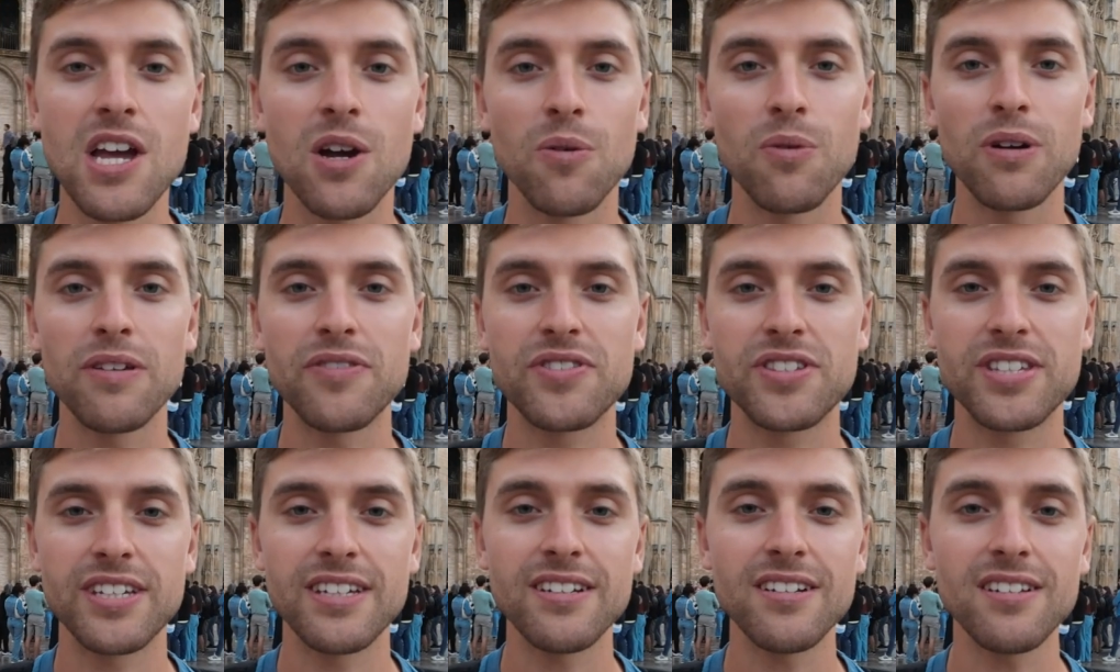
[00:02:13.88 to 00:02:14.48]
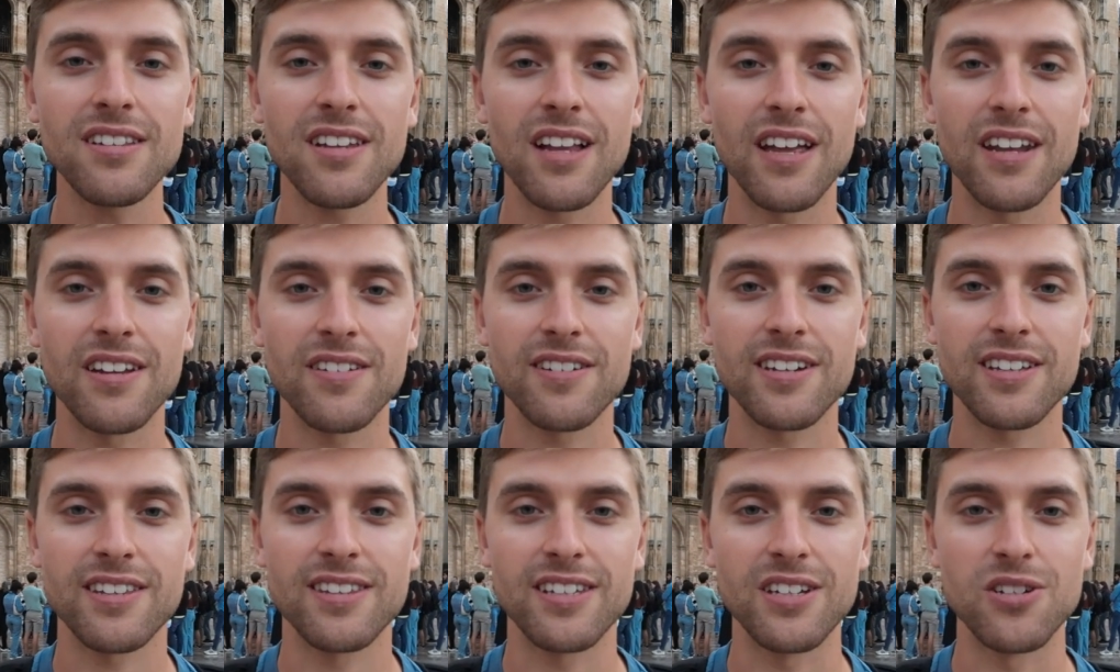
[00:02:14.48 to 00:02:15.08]
We've seen a lot
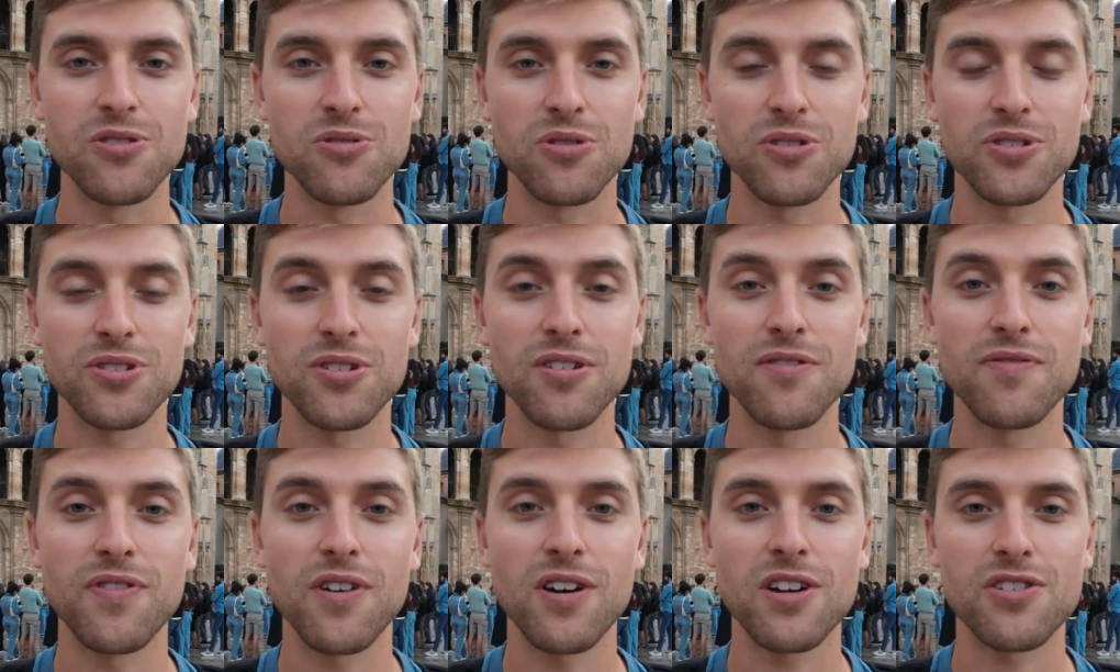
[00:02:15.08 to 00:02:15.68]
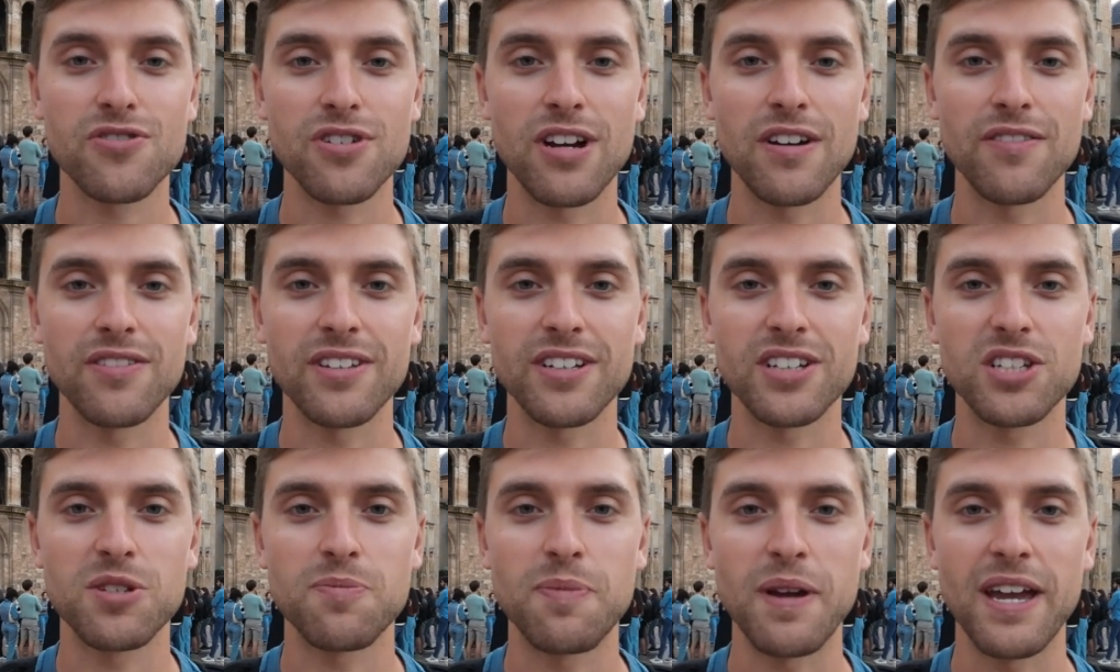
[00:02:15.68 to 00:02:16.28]
of cathedrals so far
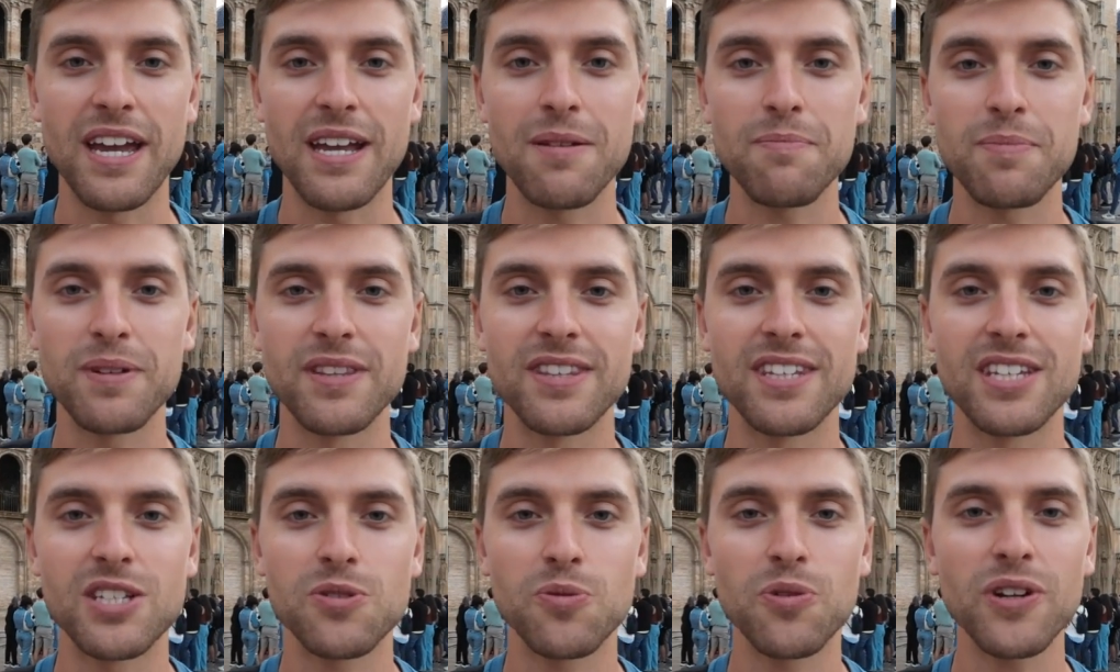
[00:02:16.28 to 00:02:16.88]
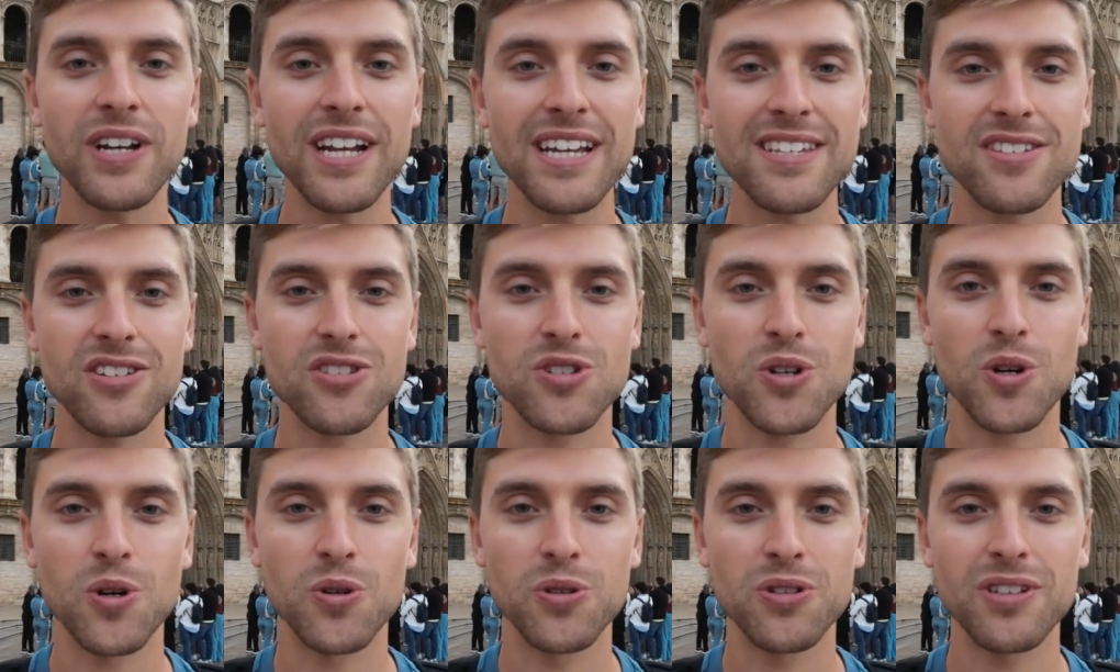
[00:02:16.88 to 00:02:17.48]
traveling Spain, but this one has a
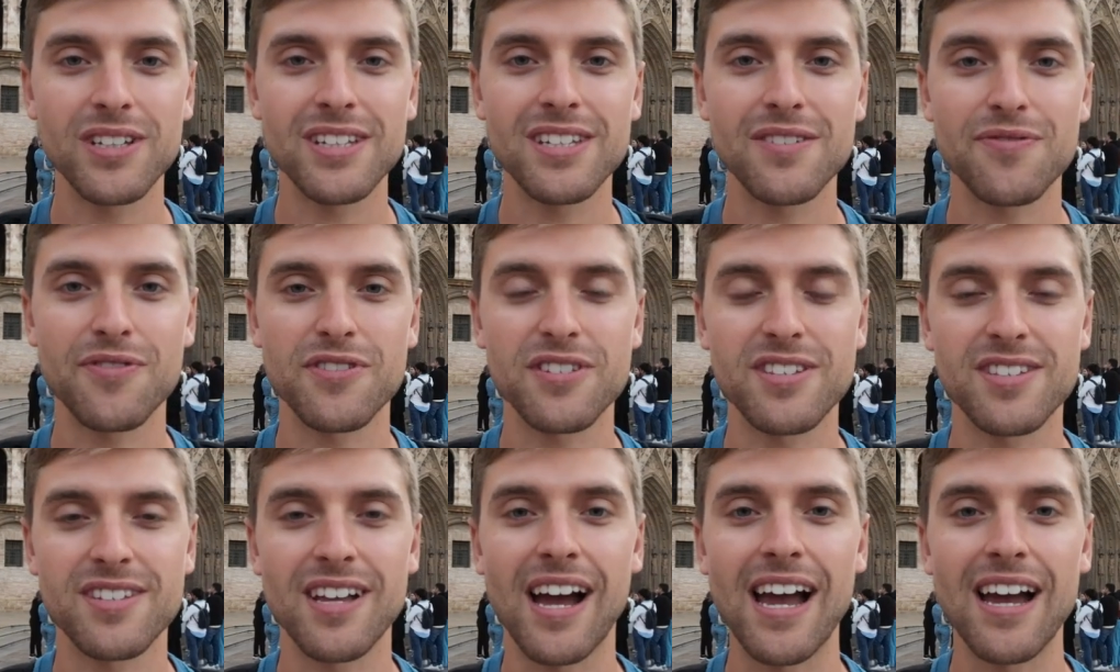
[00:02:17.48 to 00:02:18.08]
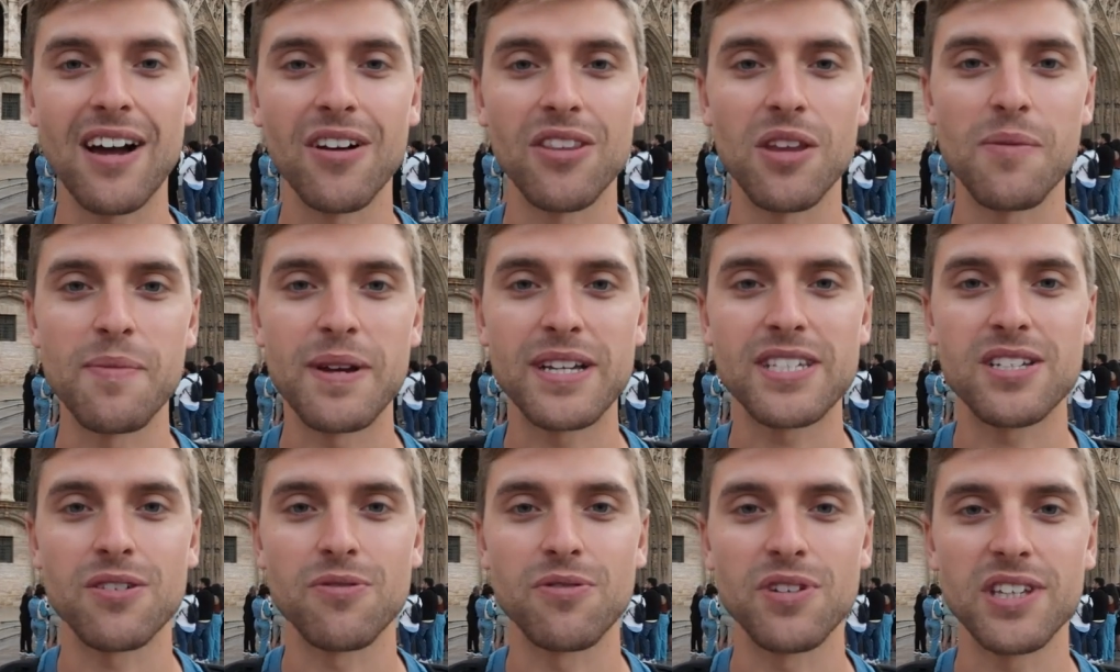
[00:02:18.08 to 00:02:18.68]
totally different style that
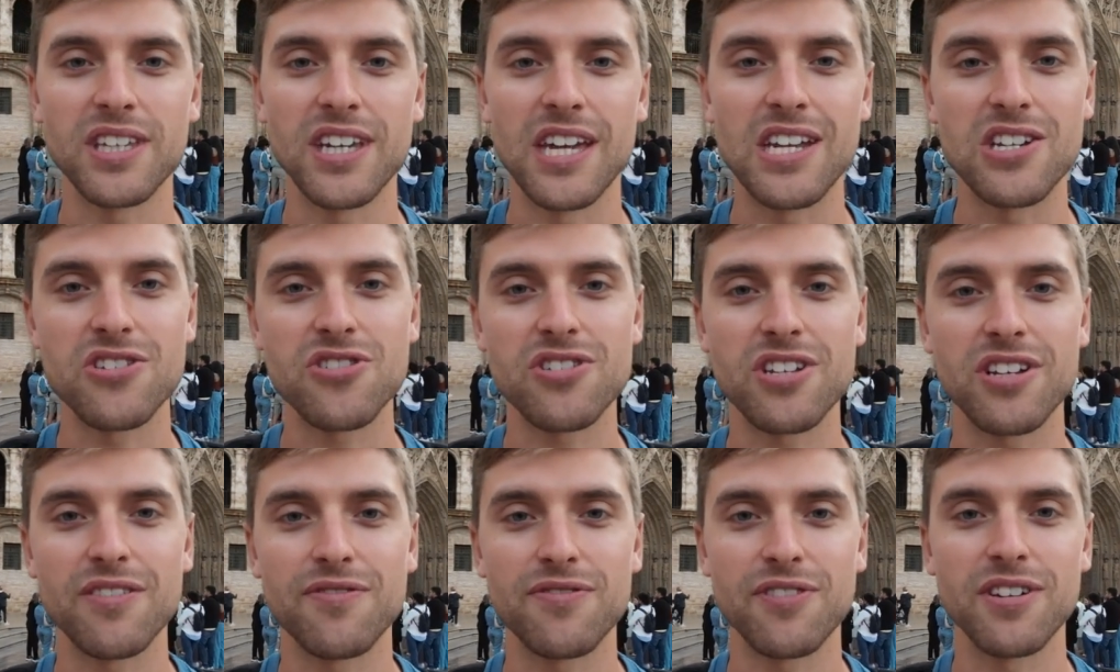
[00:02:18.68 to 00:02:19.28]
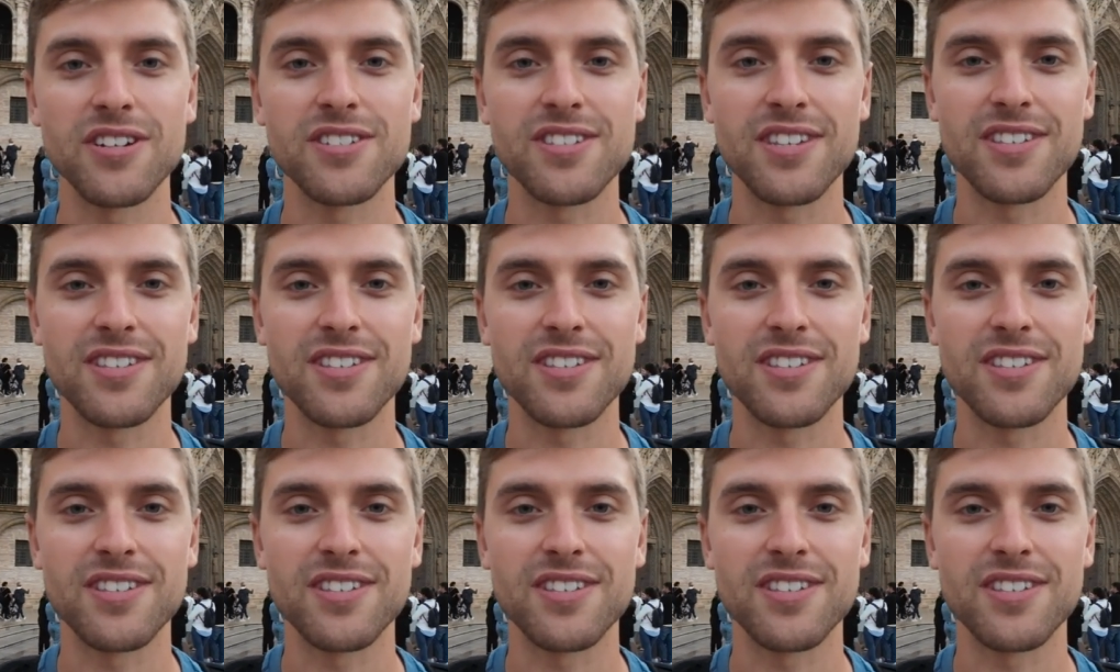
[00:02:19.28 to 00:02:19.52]
makes it really interesting for us to